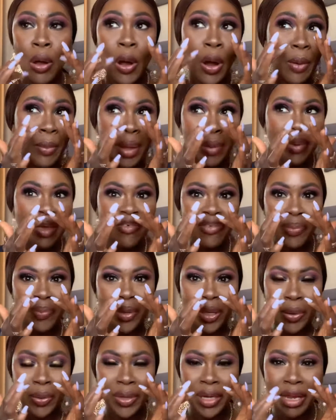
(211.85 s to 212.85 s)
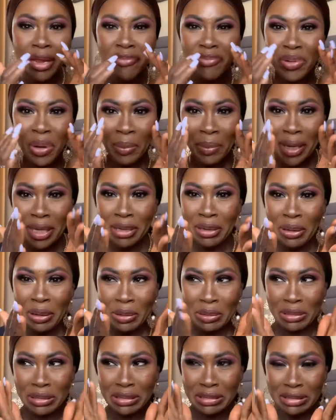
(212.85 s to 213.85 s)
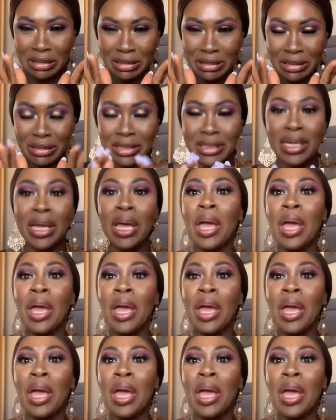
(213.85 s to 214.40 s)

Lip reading: or maybe even beyond here, even on my nose, ugh.